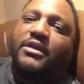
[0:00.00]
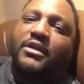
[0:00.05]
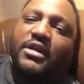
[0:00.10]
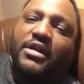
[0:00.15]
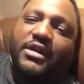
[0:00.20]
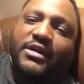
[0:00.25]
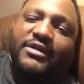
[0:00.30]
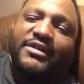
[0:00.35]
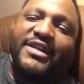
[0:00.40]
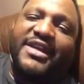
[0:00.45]

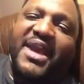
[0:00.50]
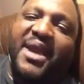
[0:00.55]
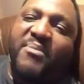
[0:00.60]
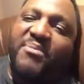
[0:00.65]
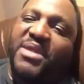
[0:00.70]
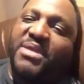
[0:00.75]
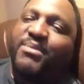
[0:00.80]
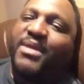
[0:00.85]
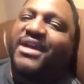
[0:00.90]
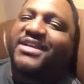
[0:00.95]

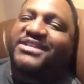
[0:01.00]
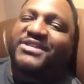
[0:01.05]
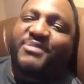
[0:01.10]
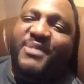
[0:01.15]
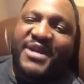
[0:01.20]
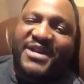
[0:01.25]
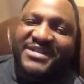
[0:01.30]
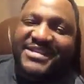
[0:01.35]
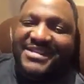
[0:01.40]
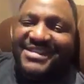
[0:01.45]
DM me, man.
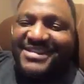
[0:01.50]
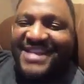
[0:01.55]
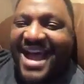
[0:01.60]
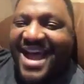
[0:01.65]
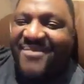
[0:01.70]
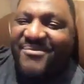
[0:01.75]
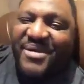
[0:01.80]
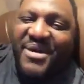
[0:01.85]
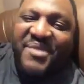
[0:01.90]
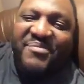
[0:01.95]
Spears and
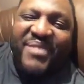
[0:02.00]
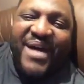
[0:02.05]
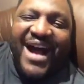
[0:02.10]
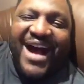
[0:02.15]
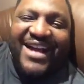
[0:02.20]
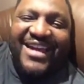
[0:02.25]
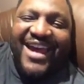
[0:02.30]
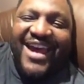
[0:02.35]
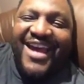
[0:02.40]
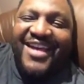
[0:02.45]
Steinberg
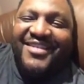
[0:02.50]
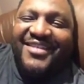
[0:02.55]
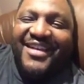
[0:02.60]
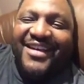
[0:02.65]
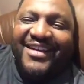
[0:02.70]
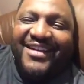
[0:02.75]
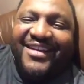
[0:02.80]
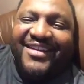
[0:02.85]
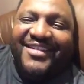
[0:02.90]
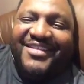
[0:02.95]
podcast.
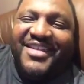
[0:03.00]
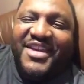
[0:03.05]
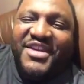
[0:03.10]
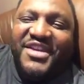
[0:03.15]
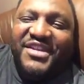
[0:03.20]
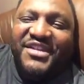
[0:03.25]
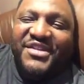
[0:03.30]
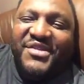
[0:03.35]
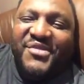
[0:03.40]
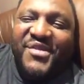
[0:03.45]
Send
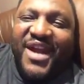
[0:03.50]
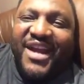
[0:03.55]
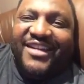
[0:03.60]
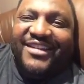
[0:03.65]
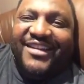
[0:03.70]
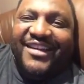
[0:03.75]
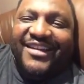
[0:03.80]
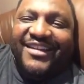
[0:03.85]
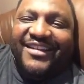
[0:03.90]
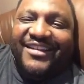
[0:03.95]
you the
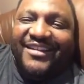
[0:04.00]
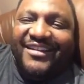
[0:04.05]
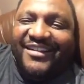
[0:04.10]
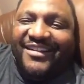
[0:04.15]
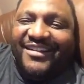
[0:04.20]
direct link.